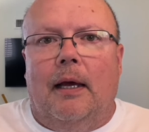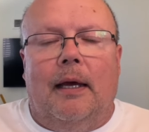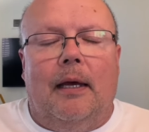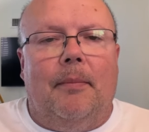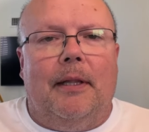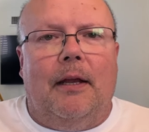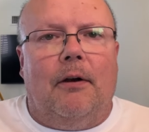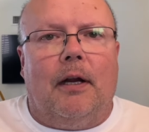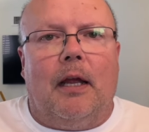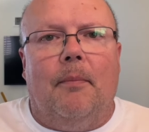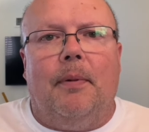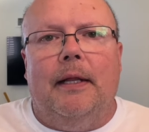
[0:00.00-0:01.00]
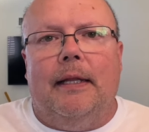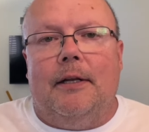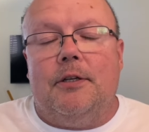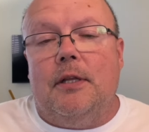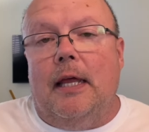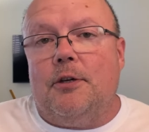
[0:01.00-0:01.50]
But they are a company
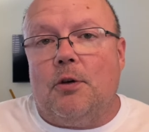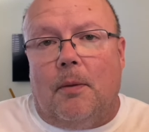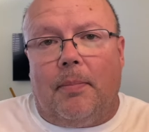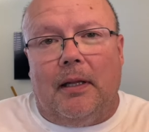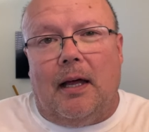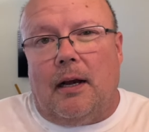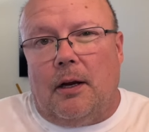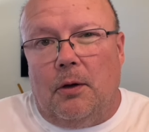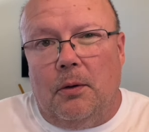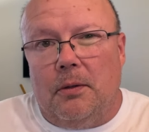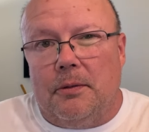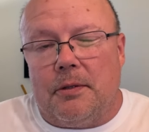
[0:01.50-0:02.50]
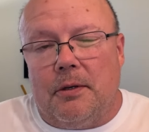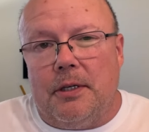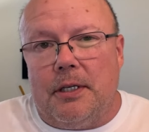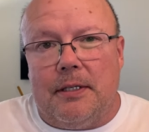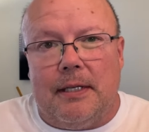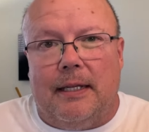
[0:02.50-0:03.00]
that they show up a lot on Google
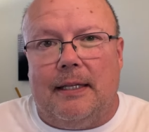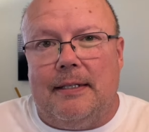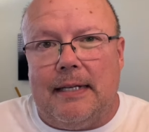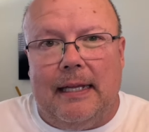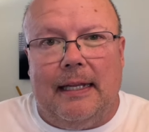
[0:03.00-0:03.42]
searches that say